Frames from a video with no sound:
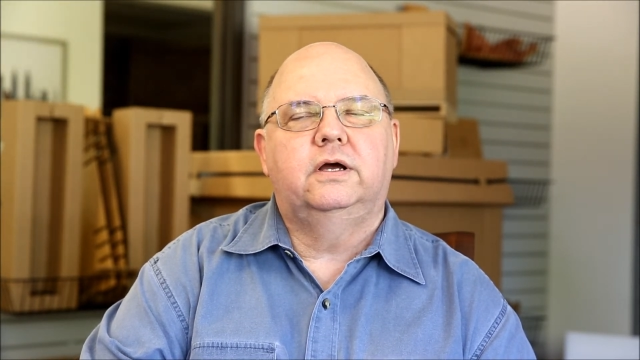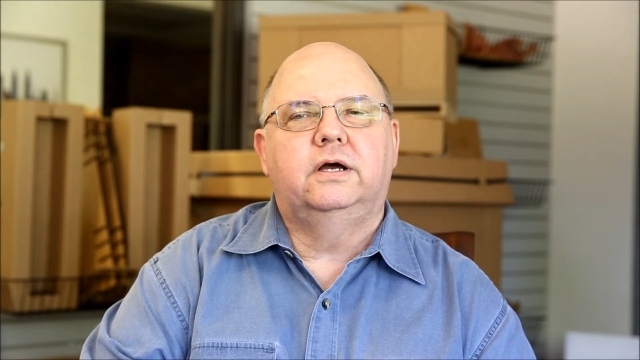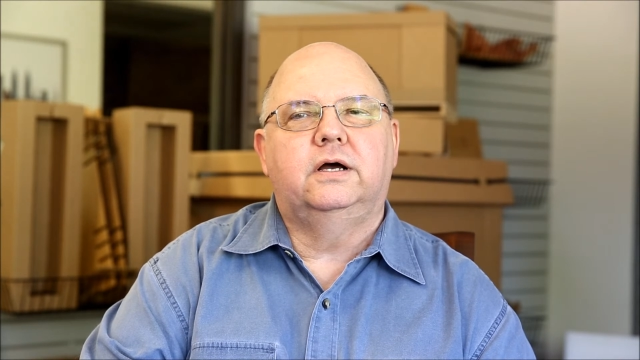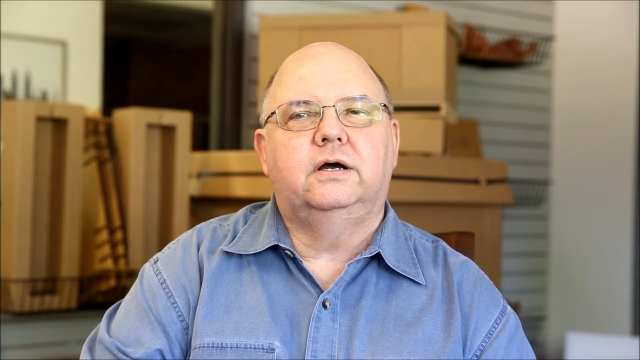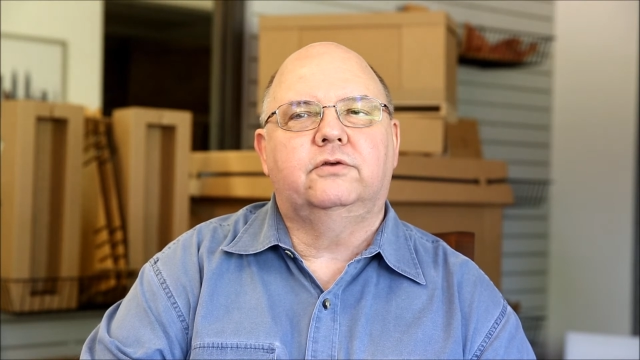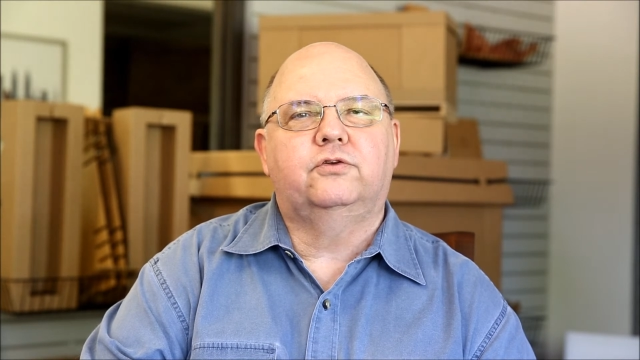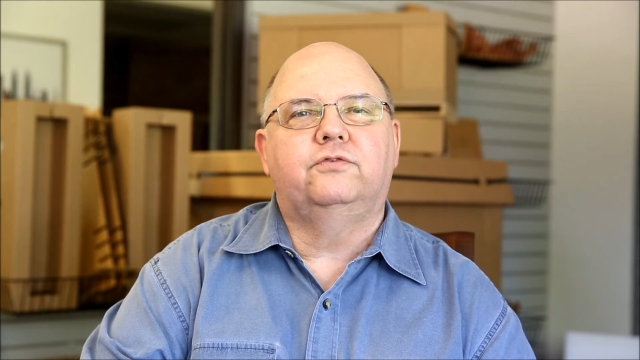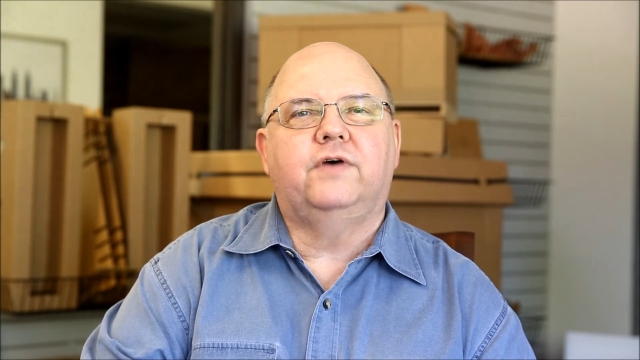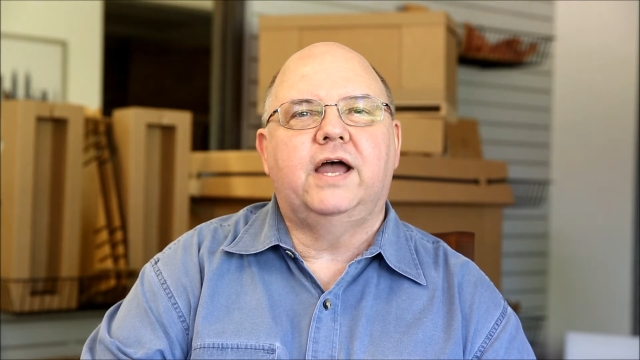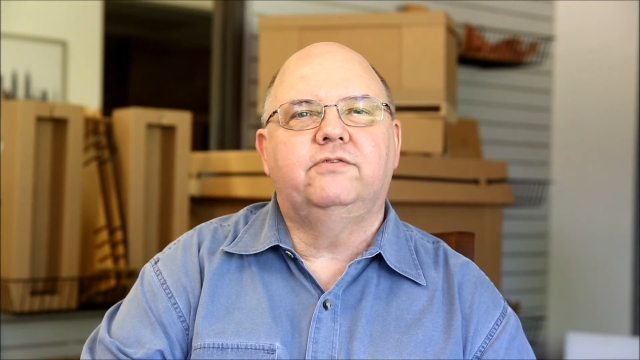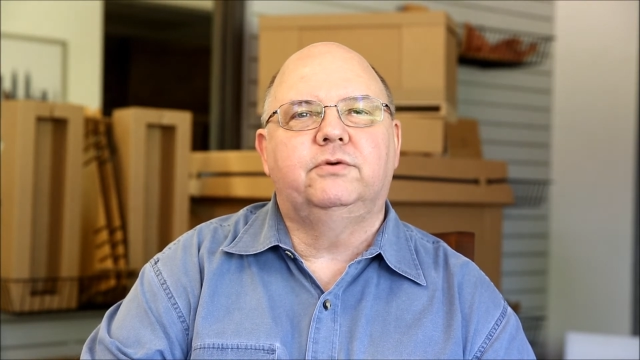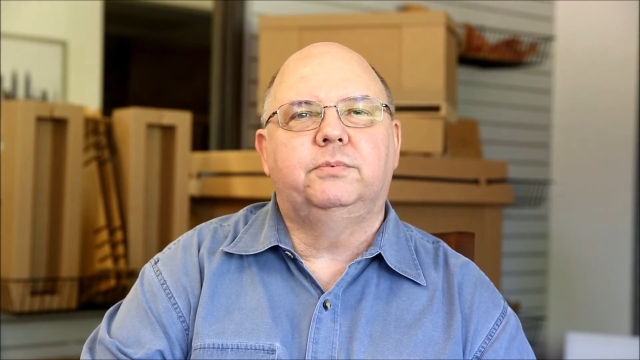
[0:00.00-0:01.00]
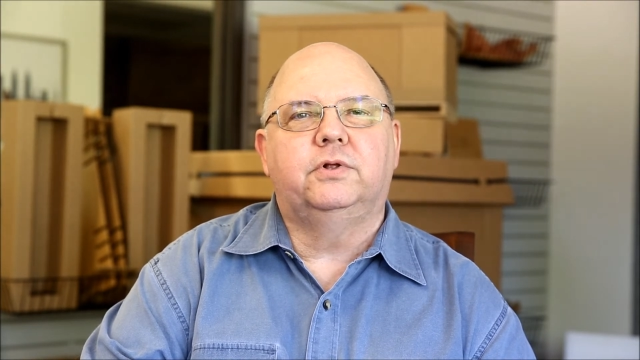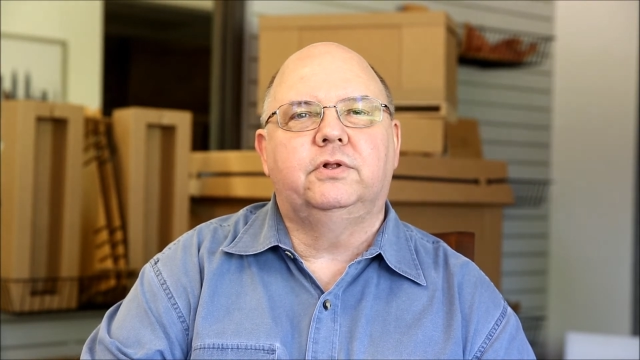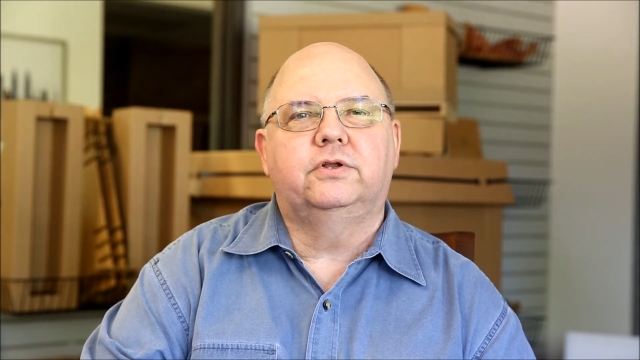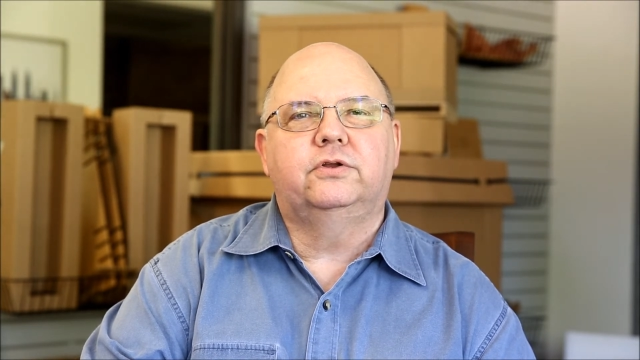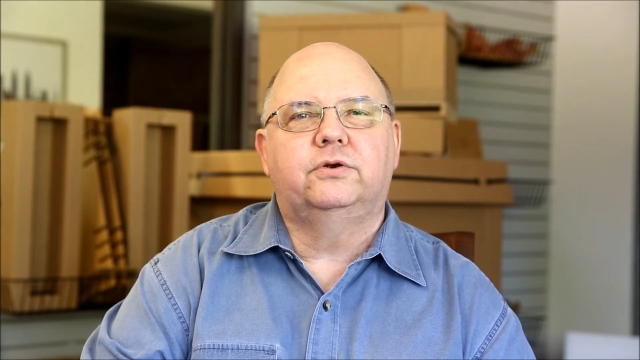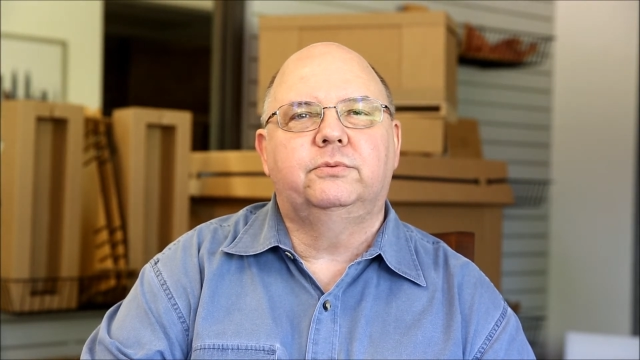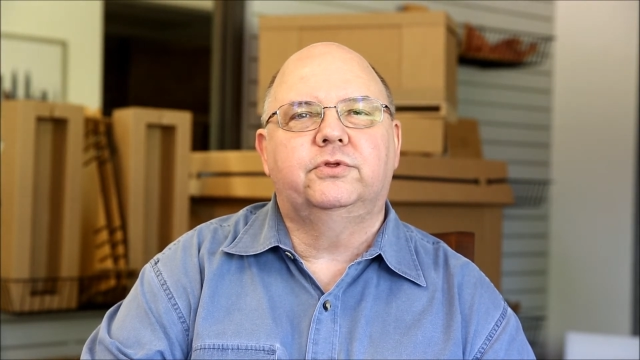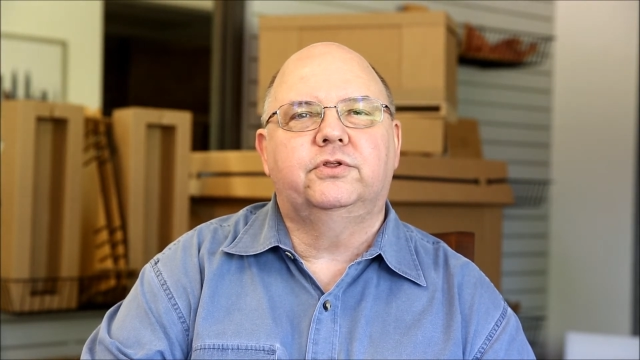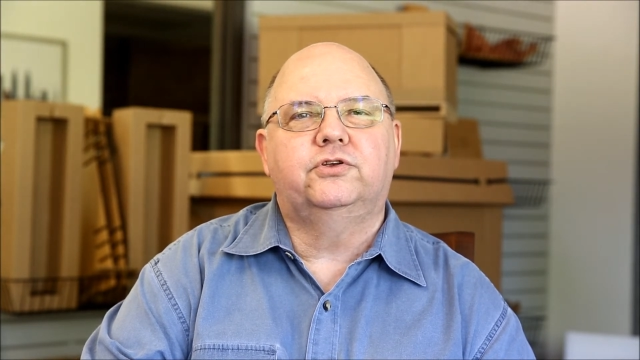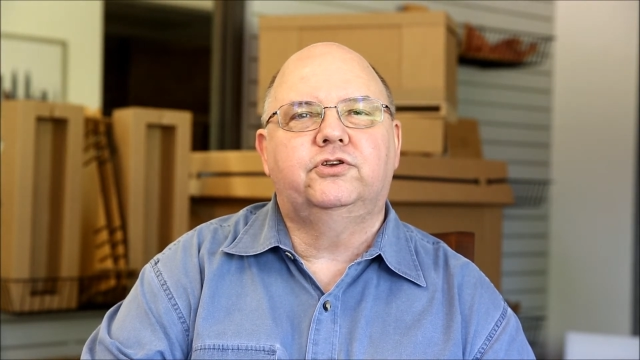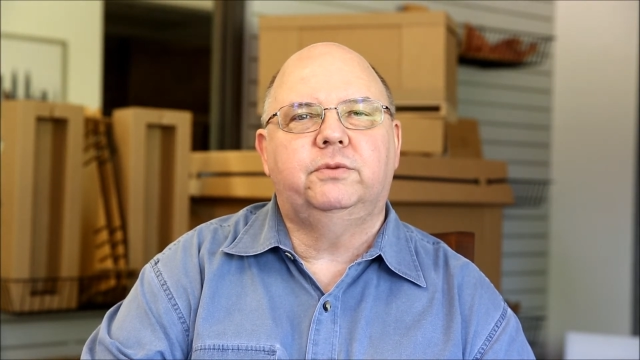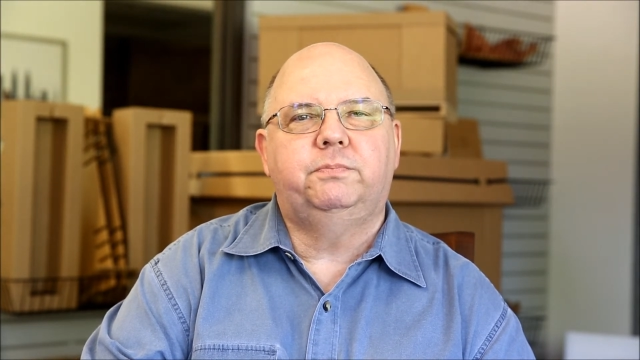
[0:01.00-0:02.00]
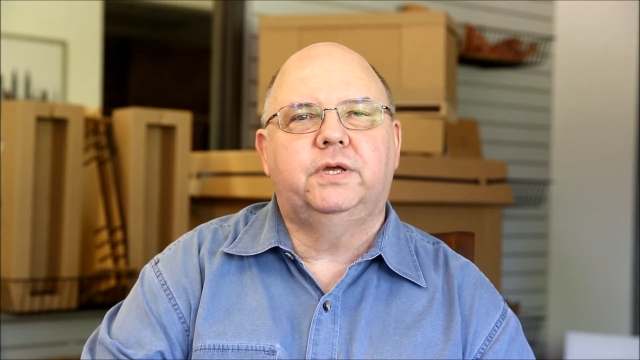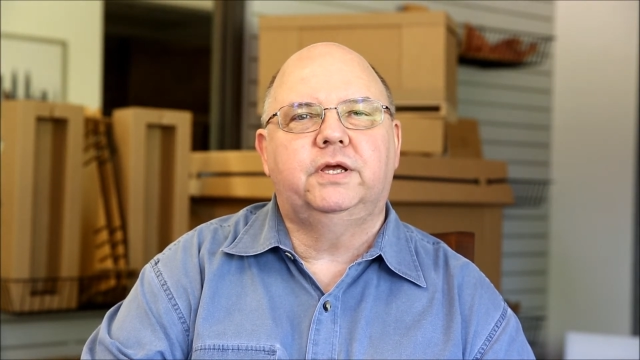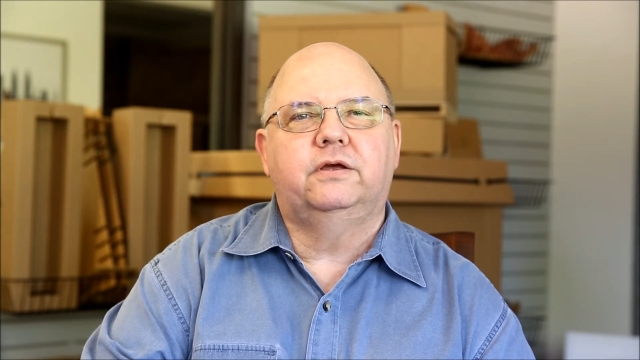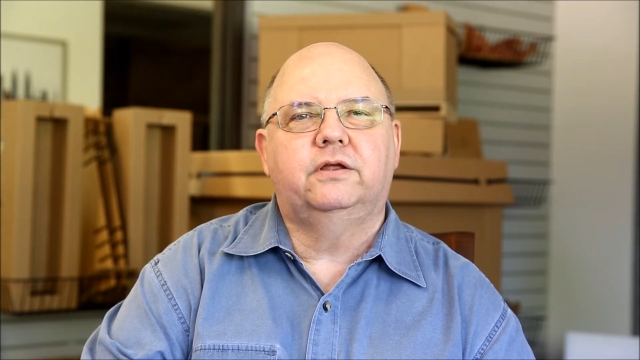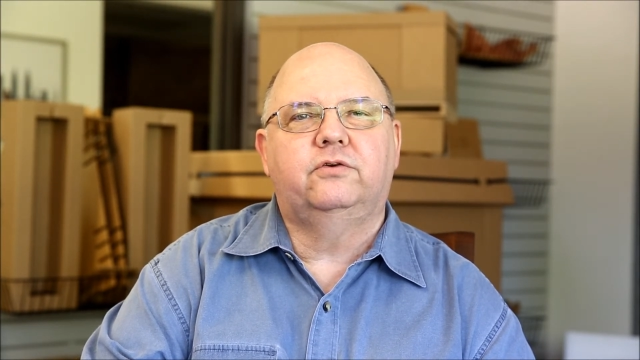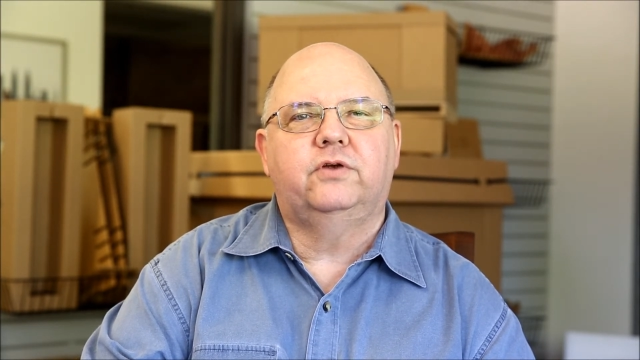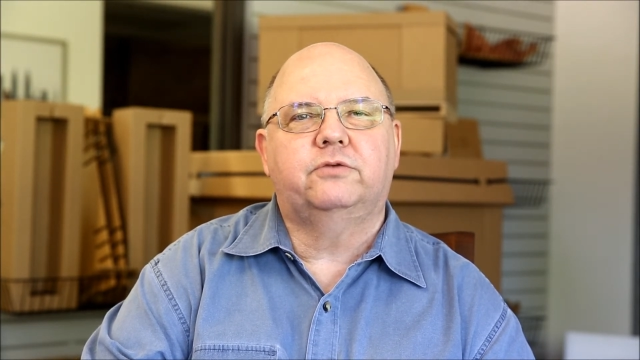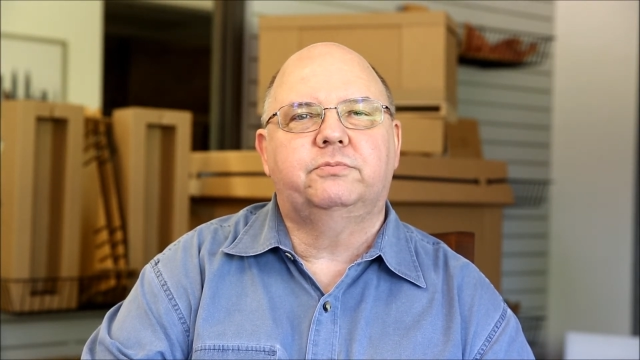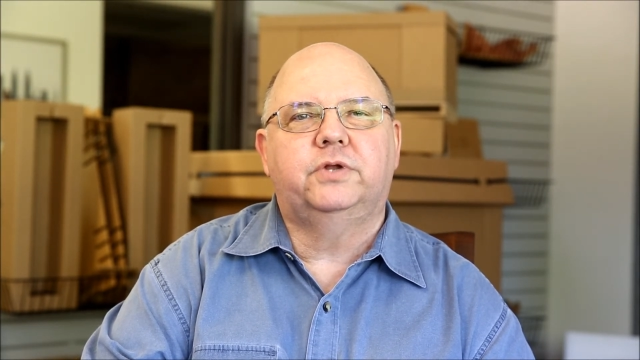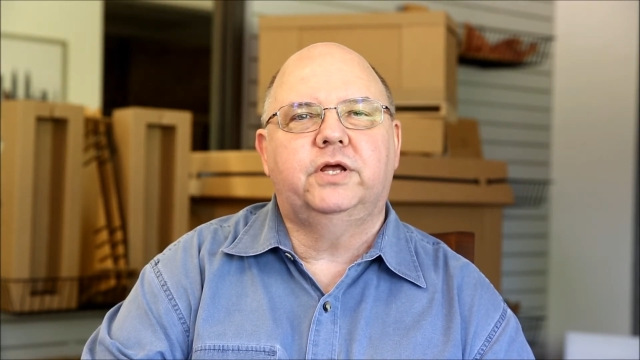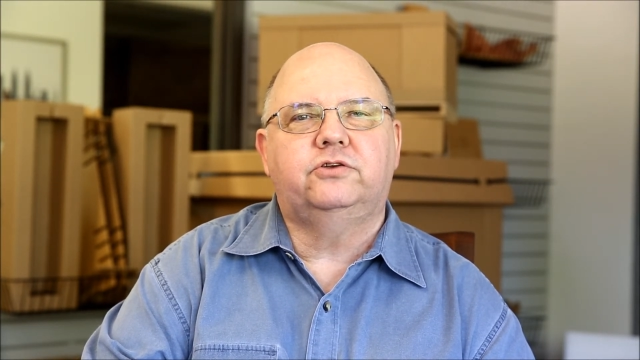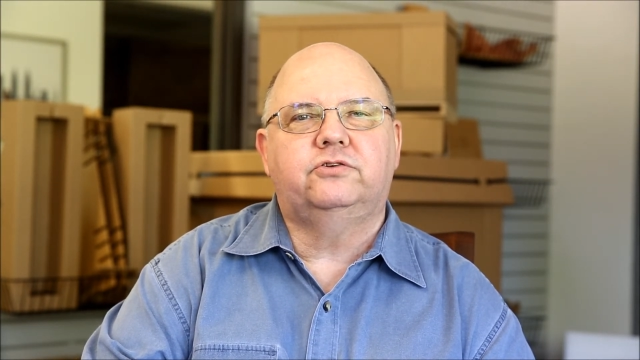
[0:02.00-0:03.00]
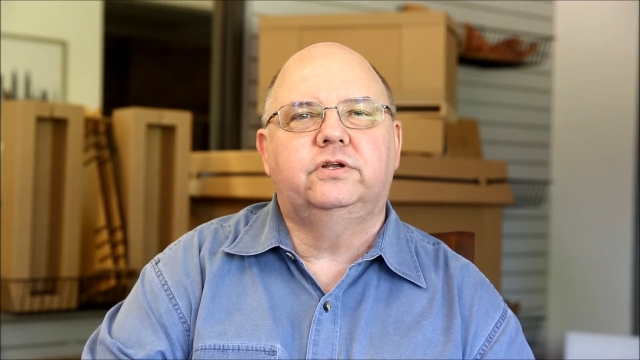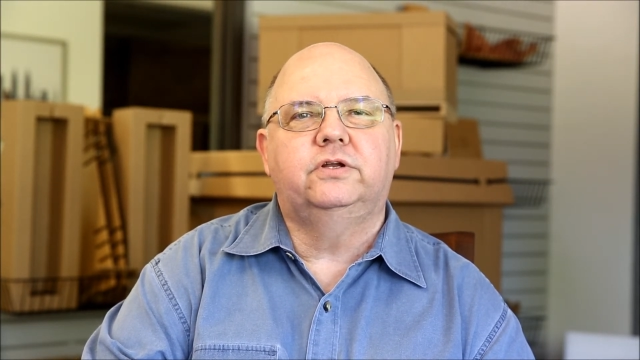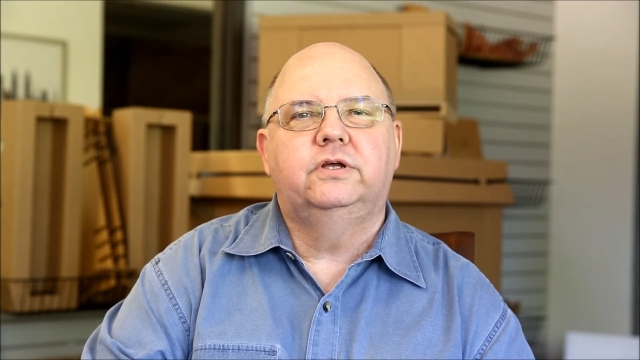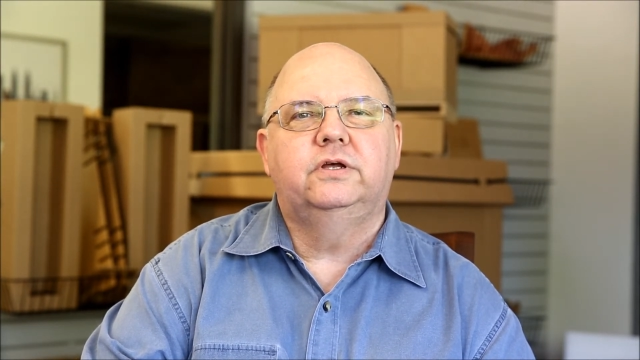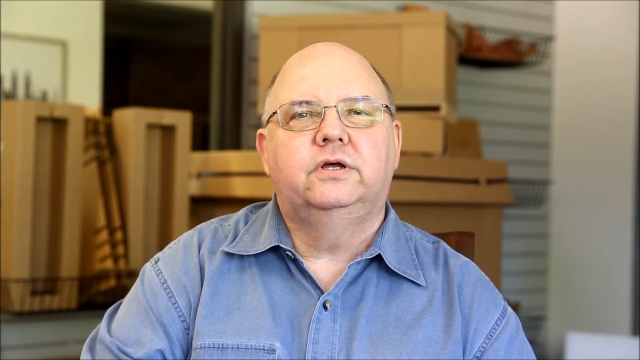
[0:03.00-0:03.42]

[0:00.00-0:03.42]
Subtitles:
survivable in terms of the shipping, transportation,